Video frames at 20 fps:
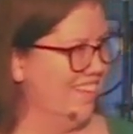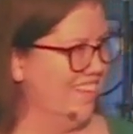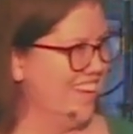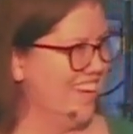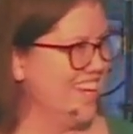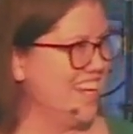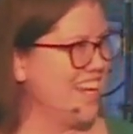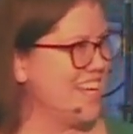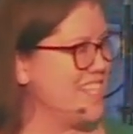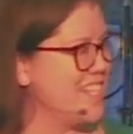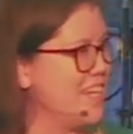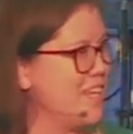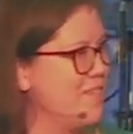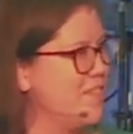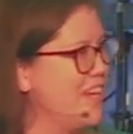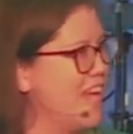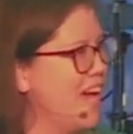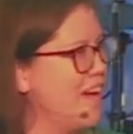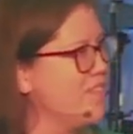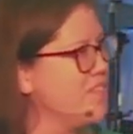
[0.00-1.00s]
He doesn't
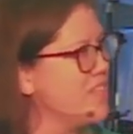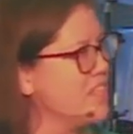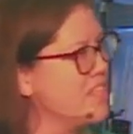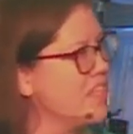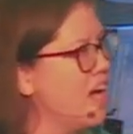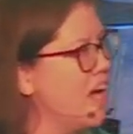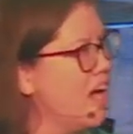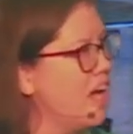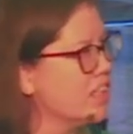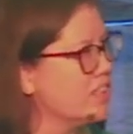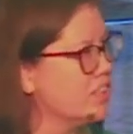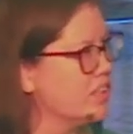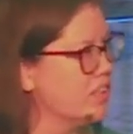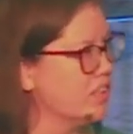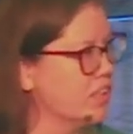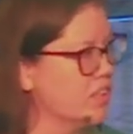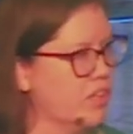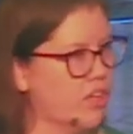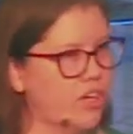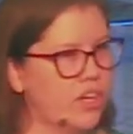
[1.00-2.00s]
even have to talk to
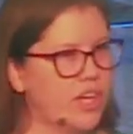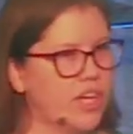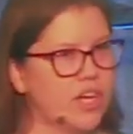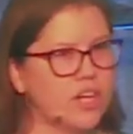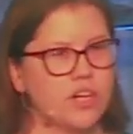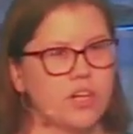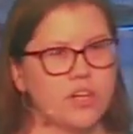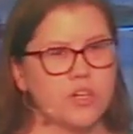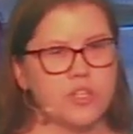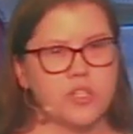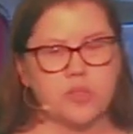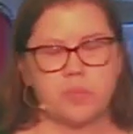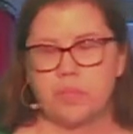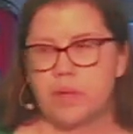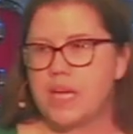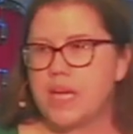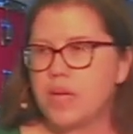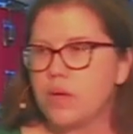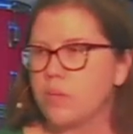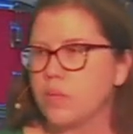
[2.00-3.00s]
her or hear her
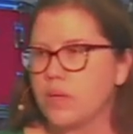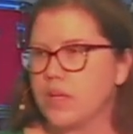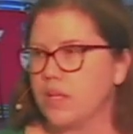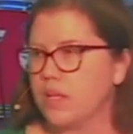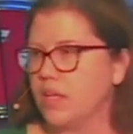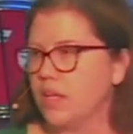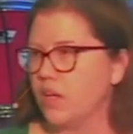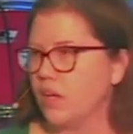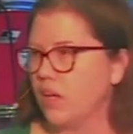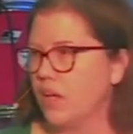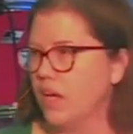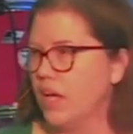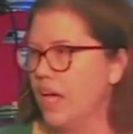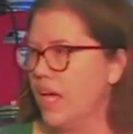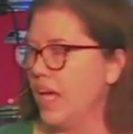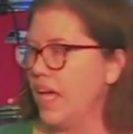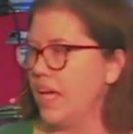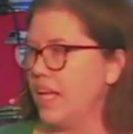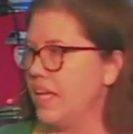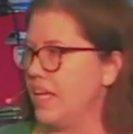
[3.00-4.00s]
speak, really, or
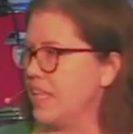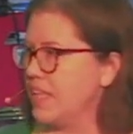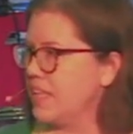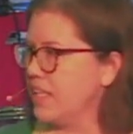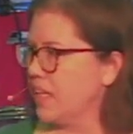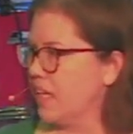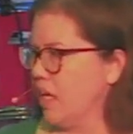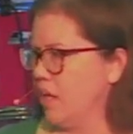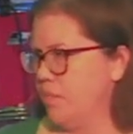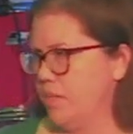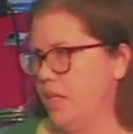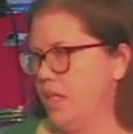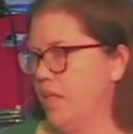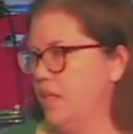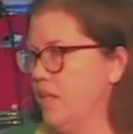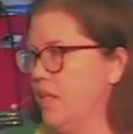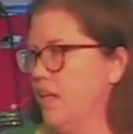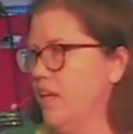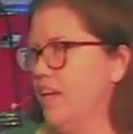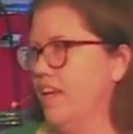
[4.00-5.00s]
anything. I
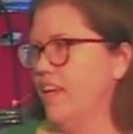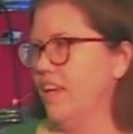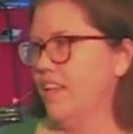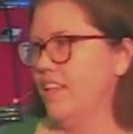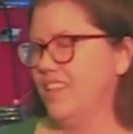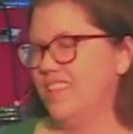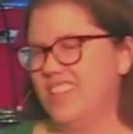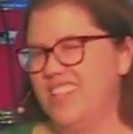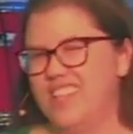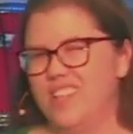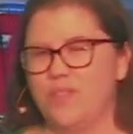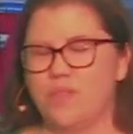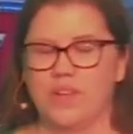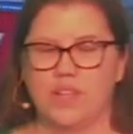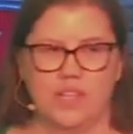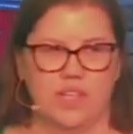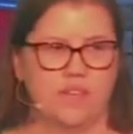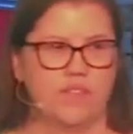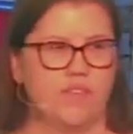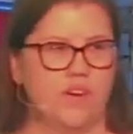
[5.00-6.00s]
mean, did he
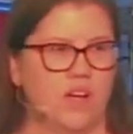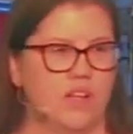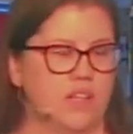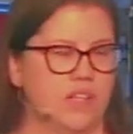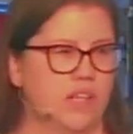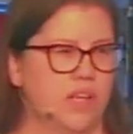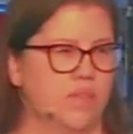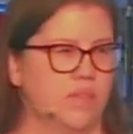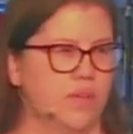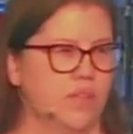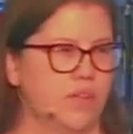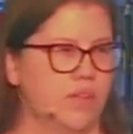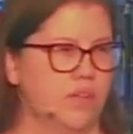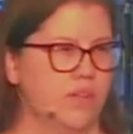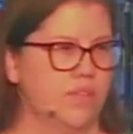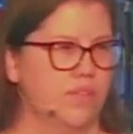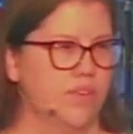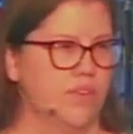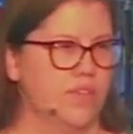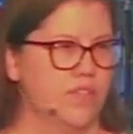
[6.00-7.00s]
really fall in love with
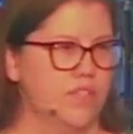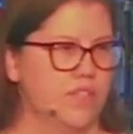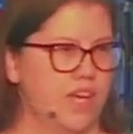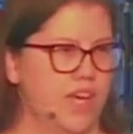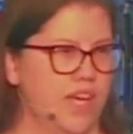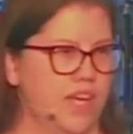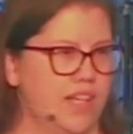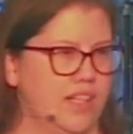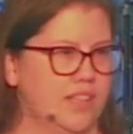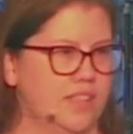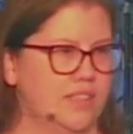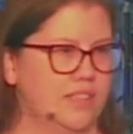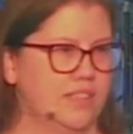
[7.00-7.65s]
her at first sight?